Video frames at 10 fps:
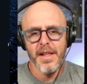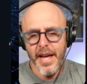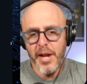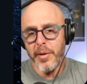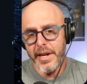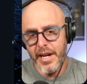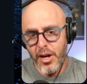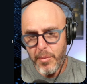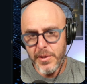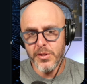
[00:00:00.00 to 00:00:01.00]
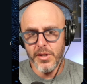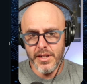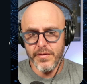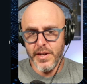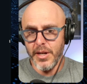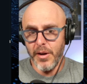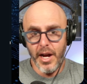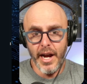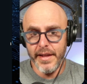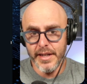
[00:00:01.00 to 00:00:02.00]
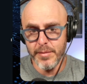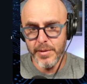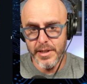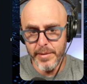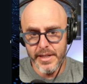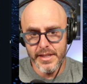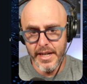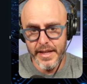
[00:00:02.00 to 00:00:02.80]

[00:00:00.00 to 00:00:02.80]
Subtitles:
Anyway, I hope you enjoyed this video. I think it's pretty amazing.